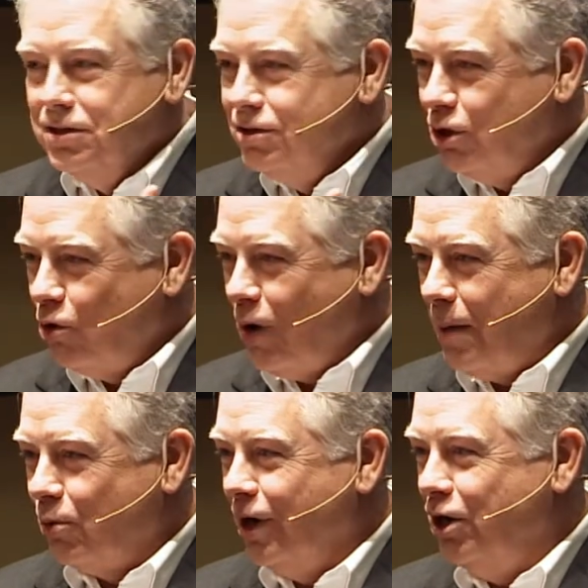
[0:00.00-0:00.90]
to
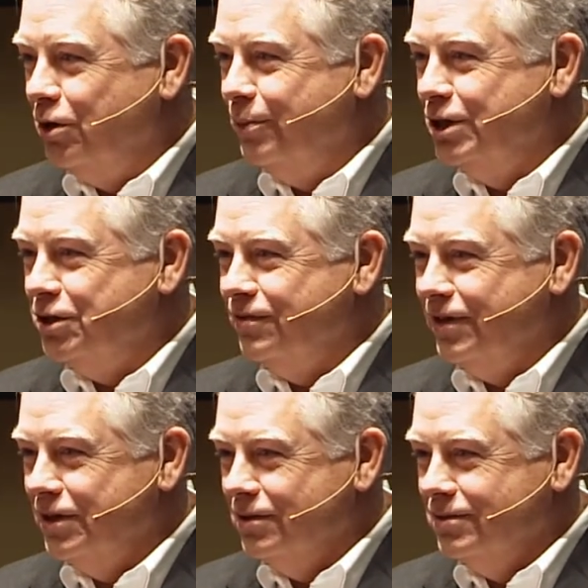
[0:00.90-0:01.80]
cooperate on the mission
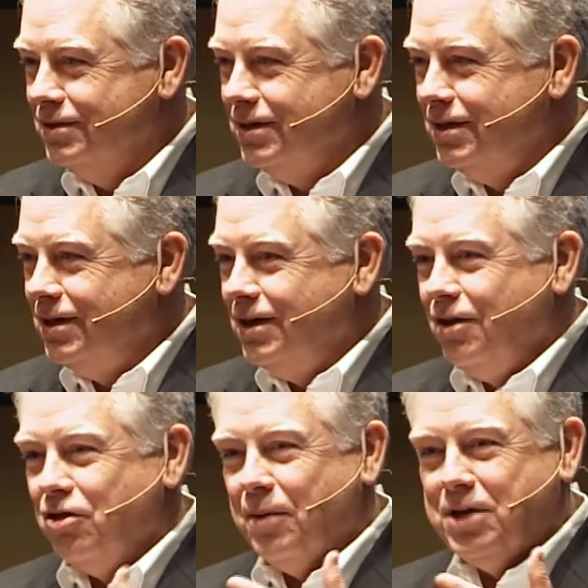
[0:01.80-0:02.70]
field.
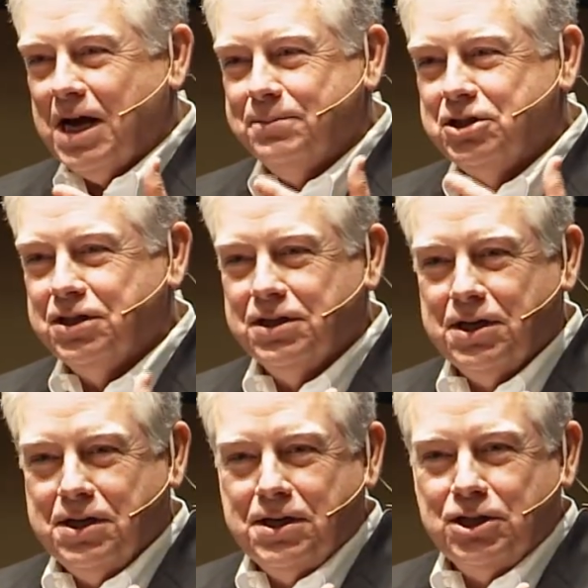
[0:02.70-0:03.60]
Sometimes the
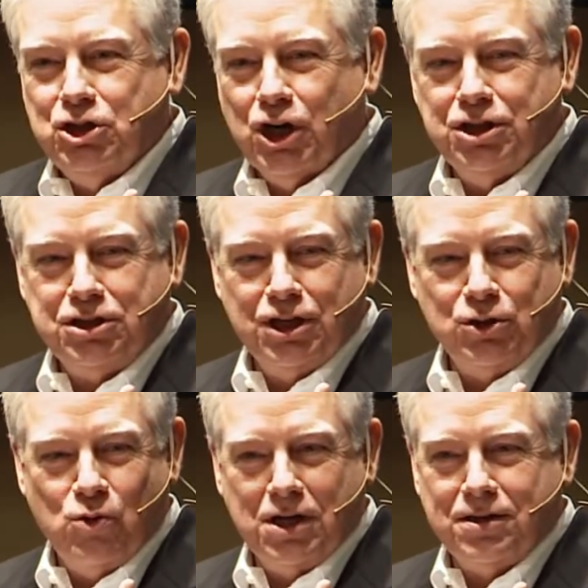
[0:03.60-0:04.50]
church doesn't
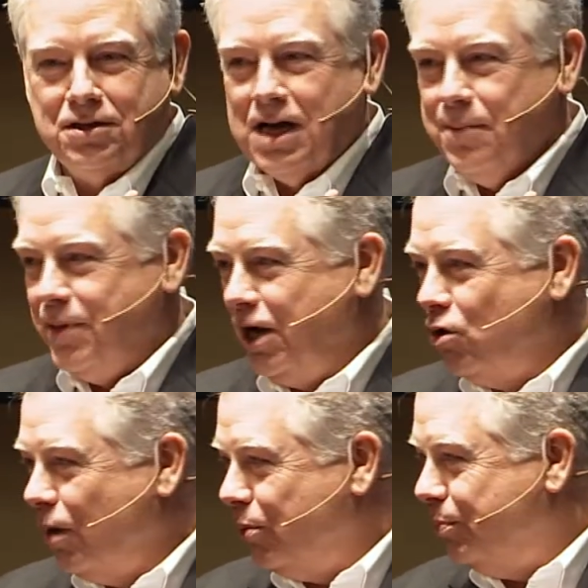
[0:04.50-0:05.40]
want the type A
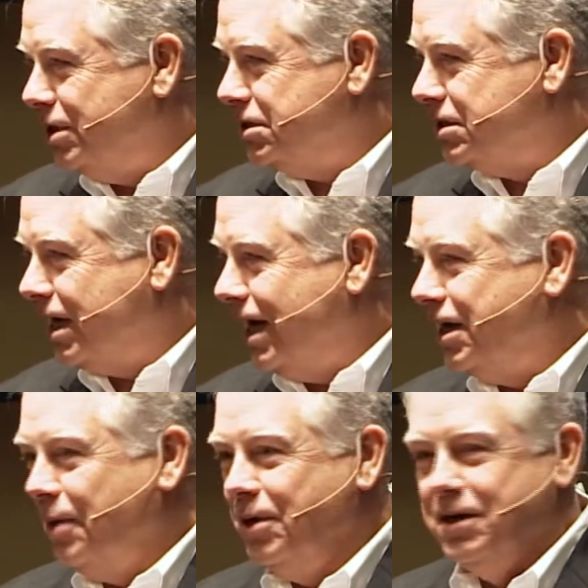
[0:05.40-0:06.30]
corporate business guy
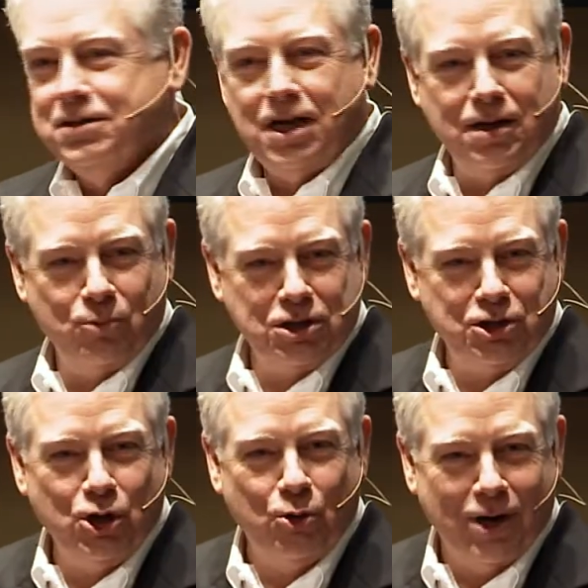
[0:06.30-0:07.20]
coming in and telling them what to
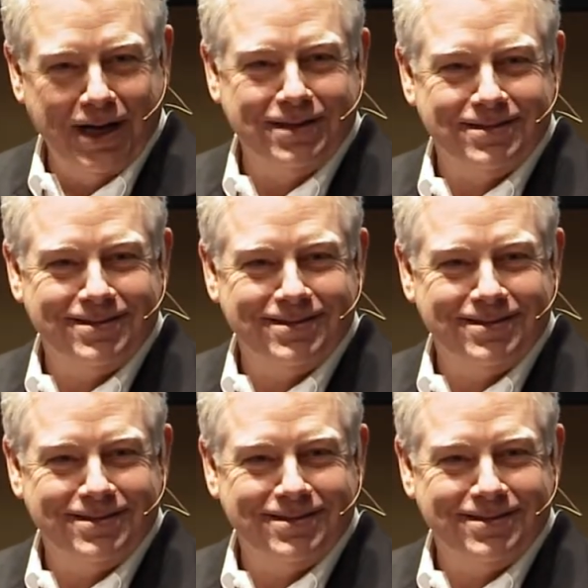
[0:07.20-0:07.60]
do, right?